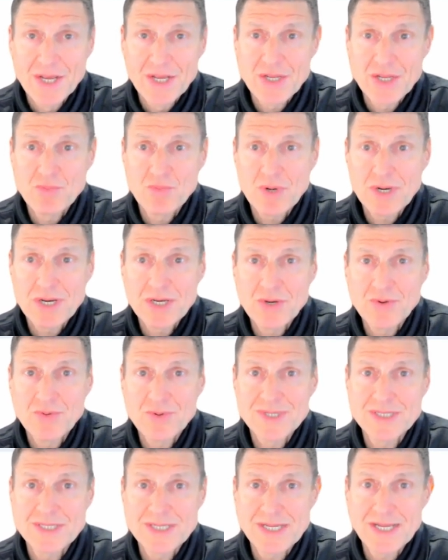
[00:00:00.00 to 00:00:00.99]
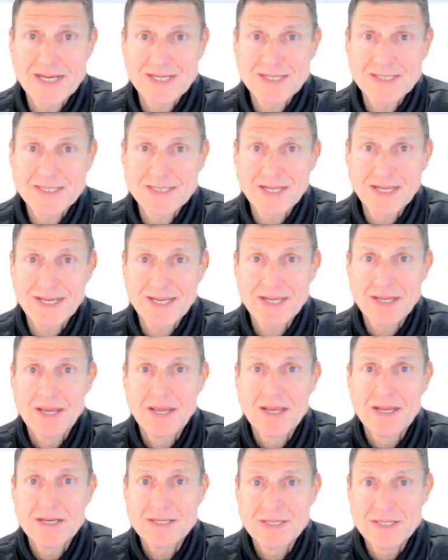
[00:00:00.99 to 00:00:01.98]
you want to do a CRC
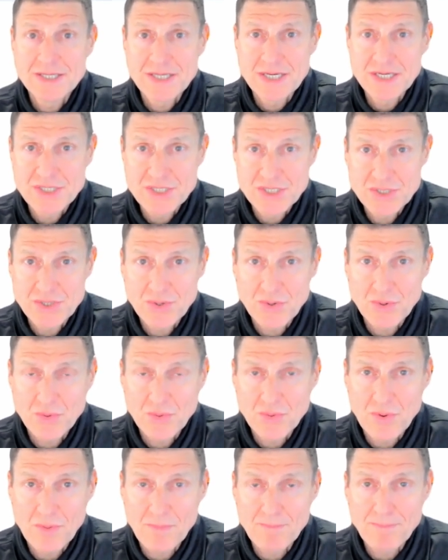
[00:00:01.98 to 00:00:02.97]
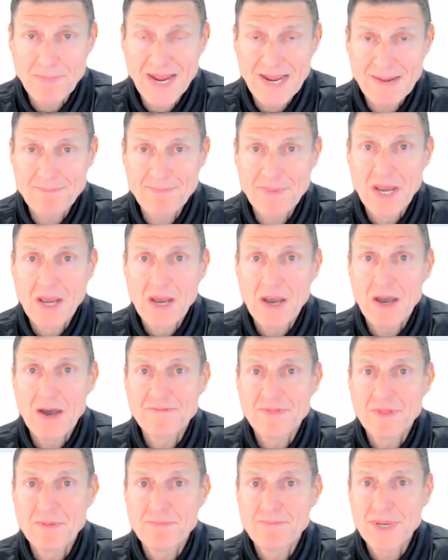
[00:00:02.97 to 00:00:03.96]
digital map
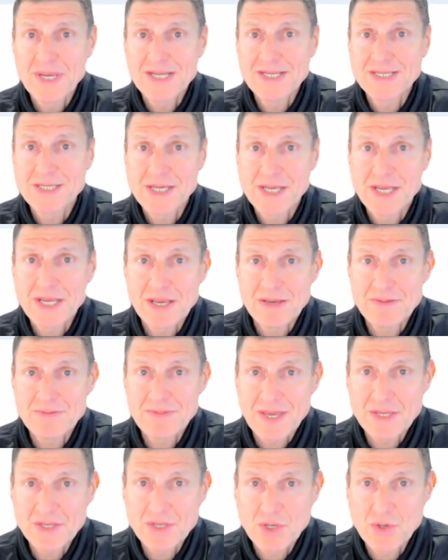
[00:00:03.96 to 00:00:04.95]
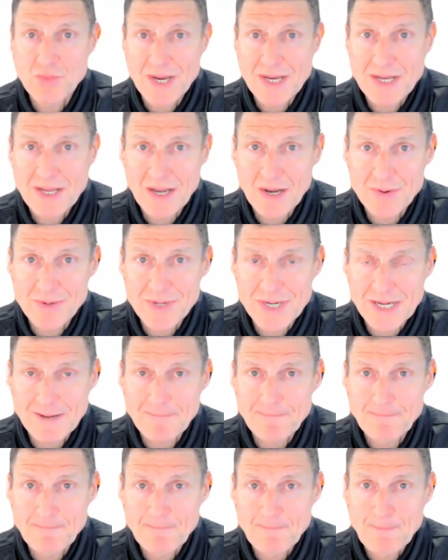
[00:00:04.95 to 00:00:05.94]
of the PC that you are cloning.
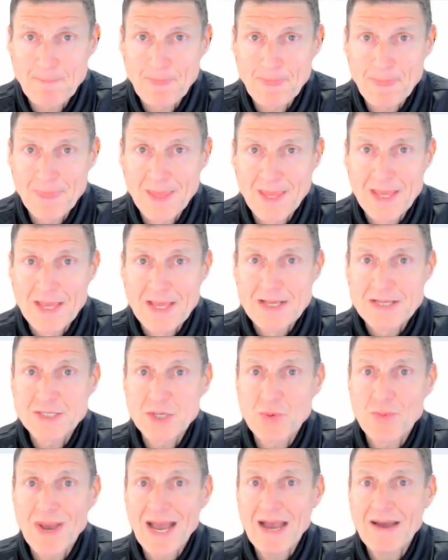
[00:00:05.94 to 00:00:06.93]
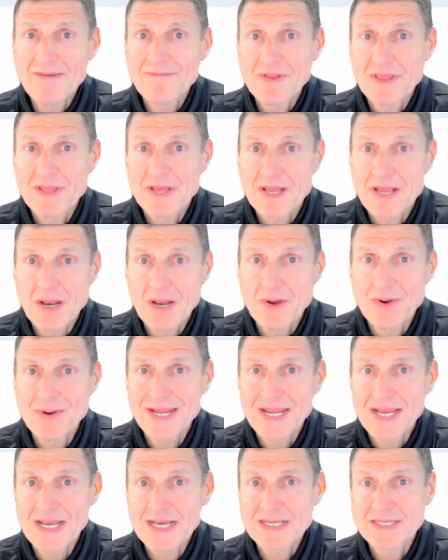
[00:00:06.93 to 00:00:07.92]
So after the
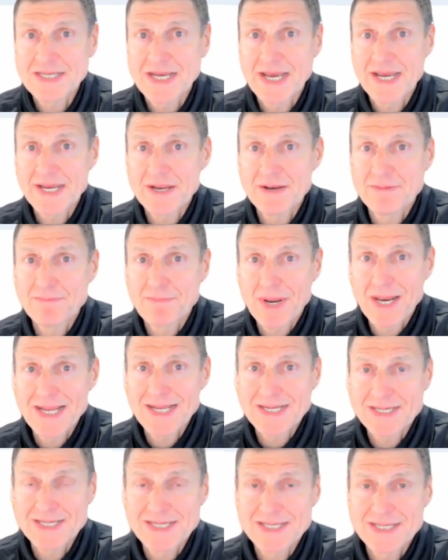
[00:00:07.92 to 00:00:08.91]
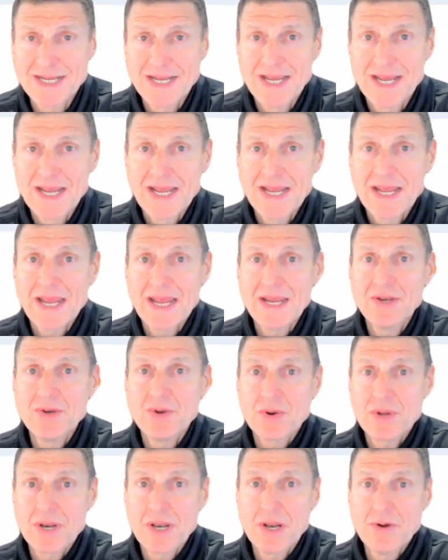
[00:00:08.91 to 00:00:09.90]
cloning has taken place in
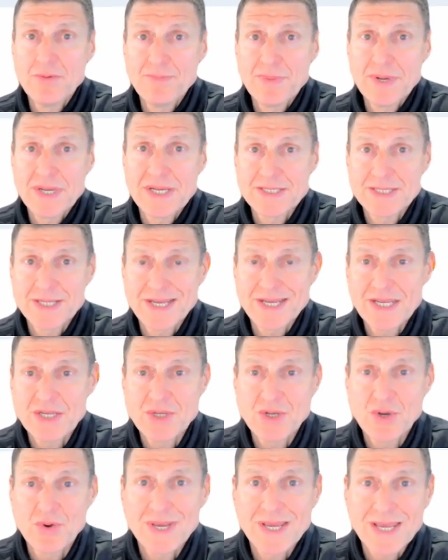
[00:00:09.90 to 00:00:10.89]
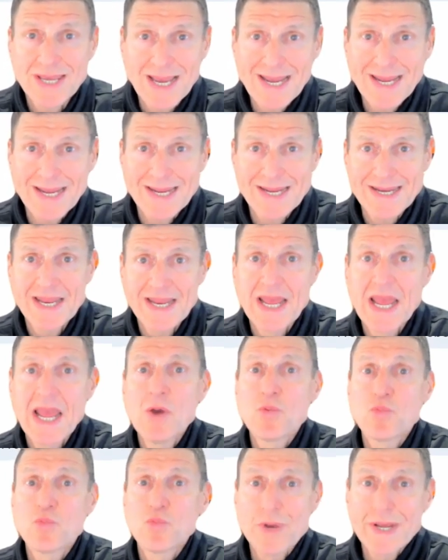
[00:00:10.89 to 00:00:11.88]
your clone PC, you again
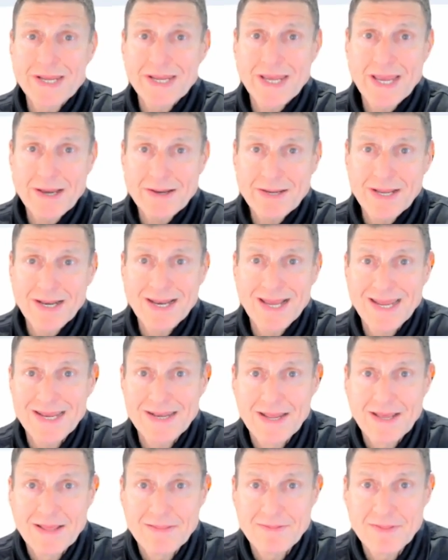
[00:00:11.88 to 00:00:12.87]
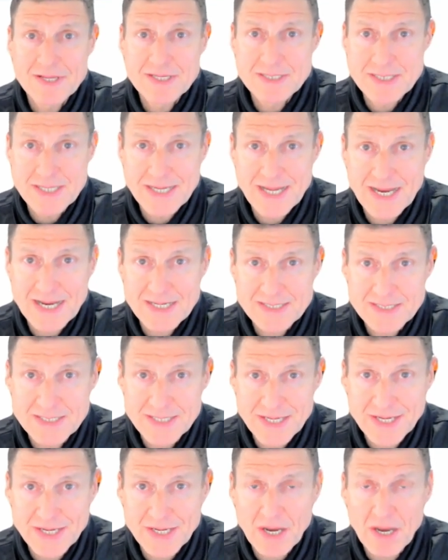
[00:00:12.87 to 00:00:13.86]
recalculate the
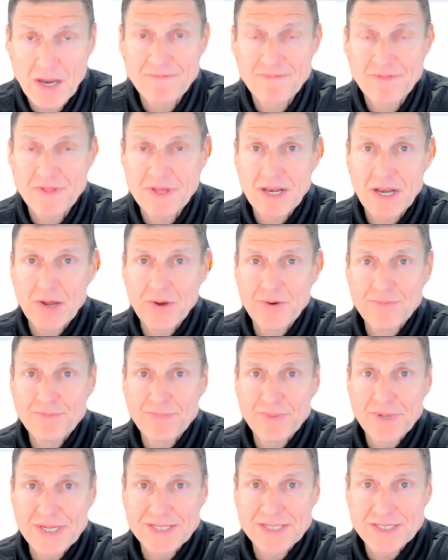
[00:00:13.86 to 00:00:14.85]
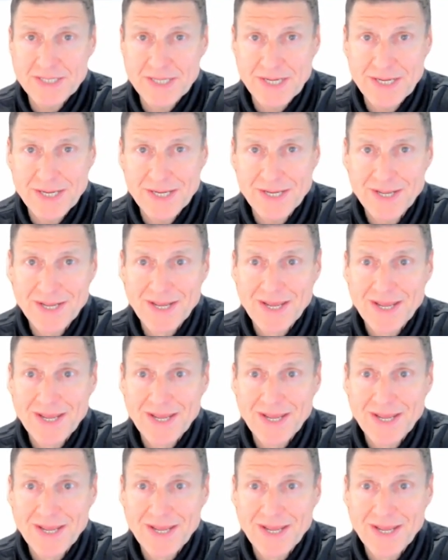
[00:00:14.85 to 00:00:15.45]
CRC of the clone PC,